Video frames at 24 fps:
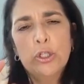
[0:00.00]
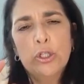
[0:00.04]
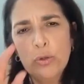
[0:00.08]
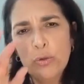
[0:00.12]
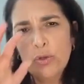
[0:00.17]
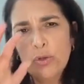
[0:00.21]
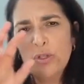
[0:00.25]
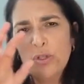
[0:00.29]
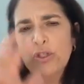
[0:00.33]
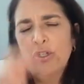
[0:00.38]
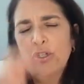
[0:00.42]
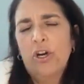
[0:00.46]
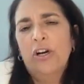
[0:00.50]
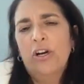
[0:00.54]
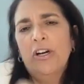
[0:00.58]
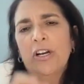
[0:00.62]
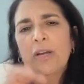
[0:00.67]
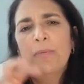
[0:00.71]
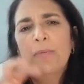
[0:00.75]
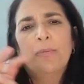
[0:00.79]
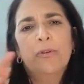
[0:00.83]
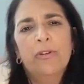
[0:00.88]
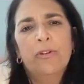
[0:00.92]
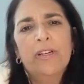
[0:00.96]
to
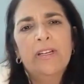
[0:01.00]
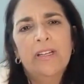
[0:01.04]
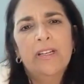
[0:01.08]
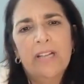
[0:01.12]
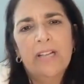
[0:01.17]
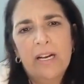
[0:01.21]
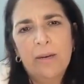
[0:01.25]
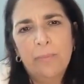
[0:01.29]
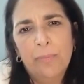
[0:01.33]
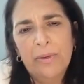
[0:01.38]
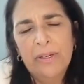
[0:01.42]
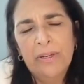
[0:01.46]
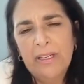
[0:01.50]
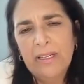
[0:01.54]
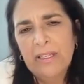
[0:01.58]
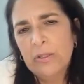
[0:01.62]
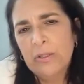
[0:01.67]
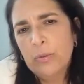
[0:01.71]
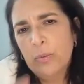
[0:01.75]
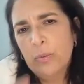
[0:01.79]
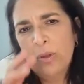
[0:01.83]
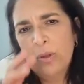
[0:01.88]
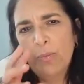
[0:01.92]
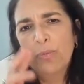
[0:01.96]
startup Greek
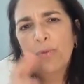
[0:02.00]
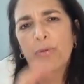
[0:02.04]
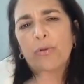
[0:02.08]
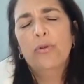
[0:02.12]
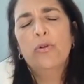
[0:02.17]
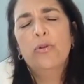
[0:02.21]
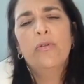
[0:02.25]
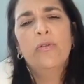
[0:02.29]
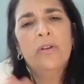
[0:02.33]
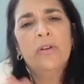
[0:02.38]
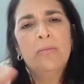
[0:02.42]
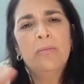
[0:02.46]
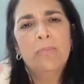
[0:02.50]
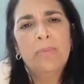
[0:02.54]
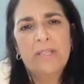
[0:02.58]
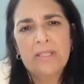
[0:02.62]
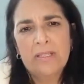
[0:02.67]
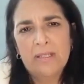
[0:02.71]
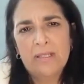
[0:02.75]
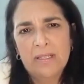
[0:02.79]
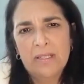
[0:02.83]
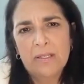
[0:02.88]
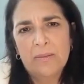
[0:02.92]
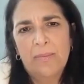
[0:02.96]
companies with a proven
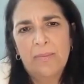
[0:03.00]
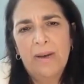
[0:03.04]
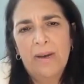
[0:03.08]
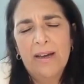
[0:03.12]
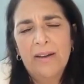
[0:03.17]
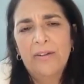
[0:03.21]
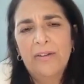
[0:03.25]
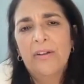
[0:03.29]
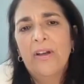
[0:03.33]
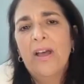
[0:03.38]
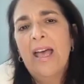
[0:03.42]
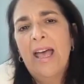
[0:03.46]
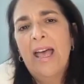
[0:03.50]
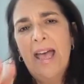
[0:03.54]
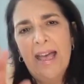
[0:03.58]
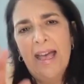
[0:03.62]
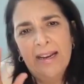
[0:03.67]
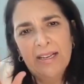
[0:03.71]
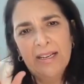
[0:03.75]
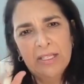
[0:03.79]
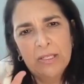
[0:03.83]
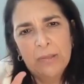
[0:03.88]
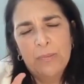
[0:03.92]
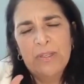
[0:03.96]
business model
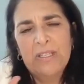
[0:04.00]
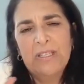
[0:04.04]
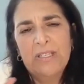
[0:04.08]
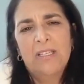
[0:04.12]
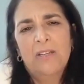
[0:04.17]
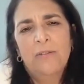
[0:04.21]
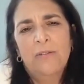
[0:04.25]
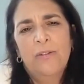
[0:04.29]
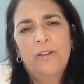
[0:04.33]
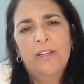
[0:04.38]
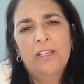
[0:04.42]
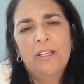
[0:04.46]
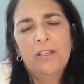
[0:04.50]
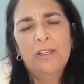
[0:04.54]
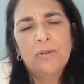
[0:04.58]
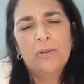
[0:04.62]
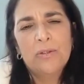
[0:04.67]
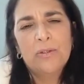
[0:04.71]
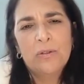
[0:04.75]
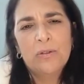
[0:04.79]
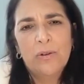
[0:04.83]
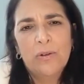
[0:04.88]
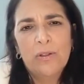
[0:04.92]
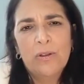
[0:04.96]
and a specific
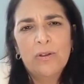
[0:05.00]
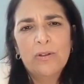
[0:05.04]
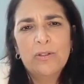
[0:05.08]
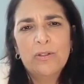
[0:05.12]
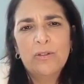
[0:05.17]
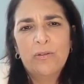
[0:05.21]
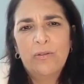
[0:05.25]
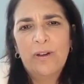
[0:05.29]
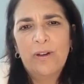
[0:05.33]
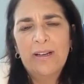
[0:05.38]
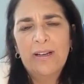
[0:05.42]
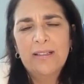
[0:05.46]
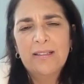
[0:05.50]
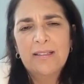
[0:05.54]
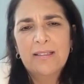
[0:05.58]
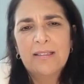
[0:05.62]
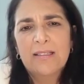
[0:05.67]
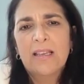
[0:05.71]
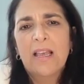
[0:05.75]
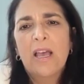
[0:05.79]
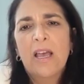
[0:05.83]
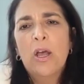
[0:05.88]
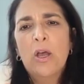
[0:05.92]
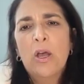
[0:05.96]
use for those
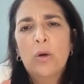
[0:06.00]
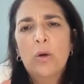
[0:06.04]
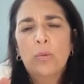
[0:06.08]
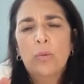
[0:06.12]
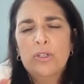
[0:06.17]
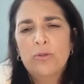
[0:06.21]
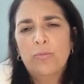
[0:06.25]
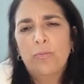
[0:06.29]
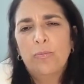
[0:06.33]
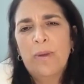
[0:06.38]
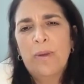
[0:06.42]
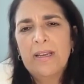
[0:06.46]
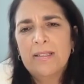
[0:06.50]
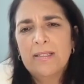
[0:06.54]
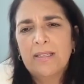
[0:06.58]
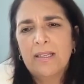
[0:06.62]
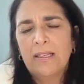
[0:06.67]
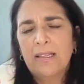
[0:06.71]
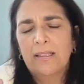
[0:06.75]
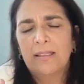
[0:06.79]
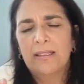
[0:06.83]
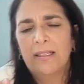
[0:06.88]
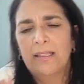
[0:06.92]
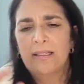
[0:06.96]
funds, which
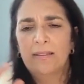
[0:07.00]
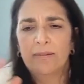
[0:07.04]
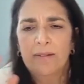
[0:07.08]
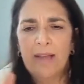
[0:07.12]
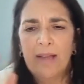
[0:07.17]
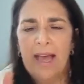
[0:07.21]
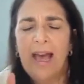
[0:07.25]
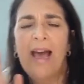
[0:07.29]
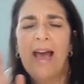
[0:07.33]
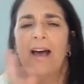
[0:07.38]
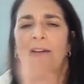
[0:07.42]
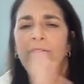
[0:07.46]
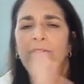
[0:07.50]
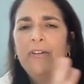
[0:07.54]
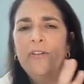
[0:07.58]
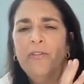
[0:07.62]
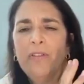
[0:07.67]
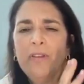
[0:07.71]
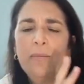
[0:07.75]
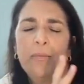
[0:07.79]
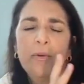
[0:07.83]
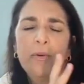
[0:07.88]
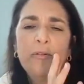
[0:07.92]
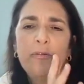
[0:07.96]
basically half of
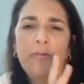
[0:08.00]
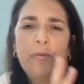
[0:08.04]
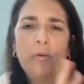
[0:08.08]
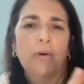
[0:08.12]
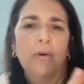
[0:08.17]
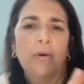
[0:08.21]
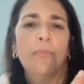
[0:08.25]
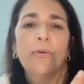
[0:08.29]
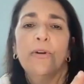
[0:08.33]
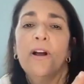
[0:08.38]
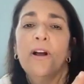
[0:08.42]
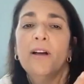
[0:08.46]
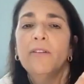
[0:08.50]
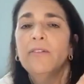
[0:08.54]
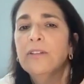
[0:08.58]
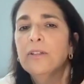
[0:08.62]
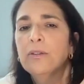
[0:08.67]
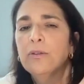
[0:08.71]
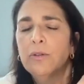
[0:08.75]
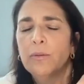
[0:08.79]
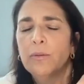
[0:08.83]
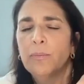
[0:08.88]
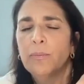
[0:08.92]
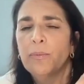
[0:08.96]
them are
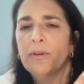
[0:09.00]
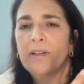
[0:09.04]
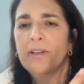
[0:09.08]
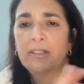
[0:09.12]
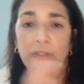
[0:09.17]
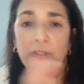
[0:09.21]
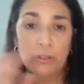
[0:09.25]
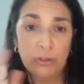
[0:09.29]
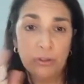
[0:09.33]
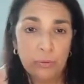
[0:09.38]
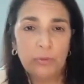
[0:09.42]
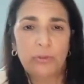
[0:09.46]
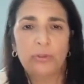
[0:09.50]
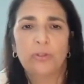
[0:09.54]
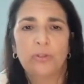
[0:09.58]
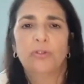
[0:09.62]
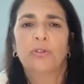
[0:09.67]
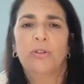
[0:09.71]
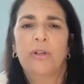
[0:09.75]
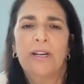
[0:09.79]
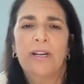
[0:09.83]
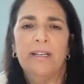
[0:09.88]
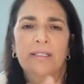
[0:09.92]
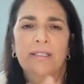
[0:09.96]
for-profit corporations which are
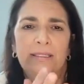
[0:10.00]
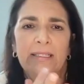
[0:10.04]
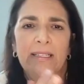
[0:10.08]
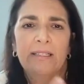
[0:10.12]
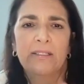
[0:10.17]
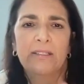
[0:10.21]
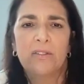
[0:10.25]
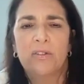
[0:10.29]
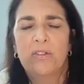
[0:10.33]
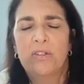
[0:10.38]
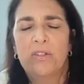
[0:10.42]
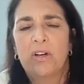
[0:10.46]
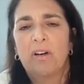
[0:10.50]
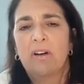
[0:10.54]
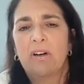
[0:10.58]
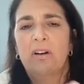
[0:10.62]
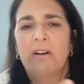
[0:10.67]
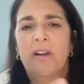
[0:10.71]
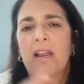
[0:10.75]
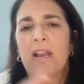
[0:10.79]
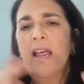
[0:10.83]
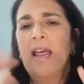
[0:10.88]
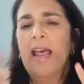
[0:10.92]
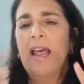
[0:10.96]
trying to get a start,
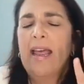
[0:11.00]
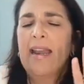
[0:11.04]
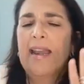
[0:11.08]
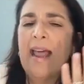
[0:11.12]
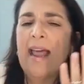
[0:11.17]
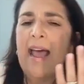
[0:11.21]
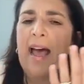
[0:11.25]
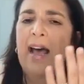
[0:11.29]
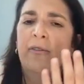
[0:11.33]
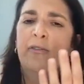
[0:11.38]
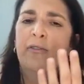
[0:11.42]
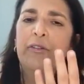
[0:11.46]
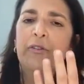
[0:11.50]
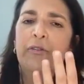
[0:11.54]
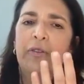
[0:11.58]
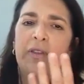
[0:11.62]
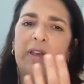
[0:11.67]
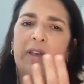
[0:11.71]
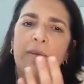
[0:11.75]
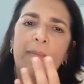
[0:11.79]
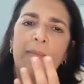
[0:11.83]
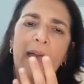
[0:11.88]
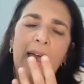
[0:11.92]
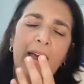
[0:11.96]
and half of
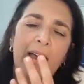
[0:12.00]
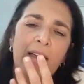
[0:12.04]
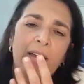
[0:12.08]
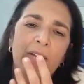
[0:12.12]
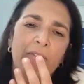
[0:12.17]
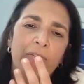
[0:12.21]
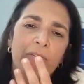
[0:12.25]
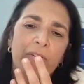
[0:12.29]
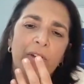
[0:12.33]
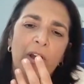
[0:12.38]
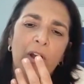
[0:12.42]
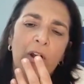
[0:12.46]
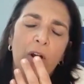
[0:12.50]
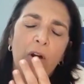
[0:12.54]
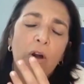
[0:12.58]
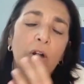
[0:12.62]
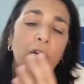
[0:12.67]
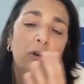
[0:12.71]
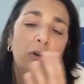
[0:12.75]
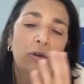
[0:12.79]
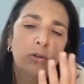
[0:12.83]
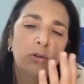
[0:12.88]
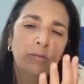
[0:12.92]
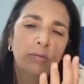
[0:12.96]
them
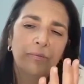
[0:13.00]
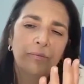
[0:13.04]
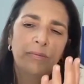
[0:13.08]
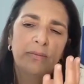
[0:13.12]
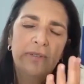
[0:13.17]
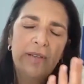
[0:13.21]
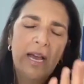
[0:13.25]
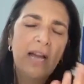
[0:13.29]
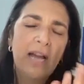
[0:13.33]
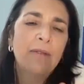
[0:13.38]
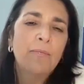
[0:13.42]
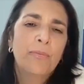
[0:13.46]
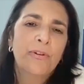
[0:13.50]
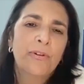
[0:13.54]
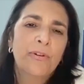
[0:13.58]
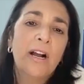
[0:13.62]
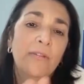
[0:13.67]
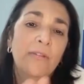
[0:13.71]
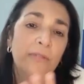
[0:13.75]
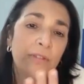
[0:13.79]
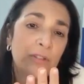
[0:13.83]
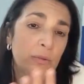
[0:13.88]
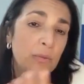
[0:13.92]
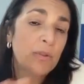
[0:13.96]
are
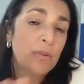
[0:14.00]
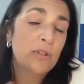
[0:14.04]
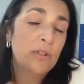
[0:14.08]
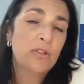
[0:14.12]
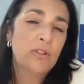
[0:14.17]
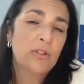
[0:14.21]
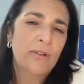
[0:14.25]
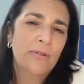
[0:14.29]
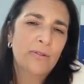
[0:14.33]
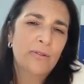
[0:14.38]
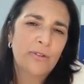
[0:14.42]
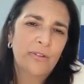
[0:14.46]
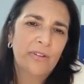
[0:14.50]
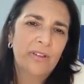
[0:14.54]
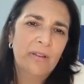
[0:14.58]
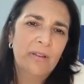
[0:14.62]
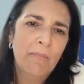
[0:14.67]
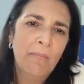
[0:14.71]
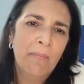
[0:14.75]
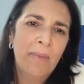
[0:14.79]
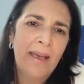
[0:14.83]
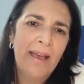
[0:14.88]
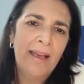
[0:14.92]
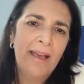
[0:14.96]
nonprofits with a social
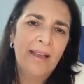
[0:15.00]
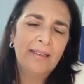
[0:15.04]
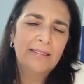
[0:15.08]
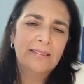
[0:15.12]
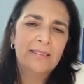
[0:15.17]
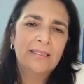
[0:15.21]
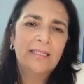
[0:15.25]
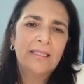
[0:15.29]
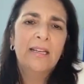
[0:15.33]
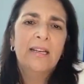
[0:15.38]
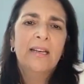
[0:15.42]
impact.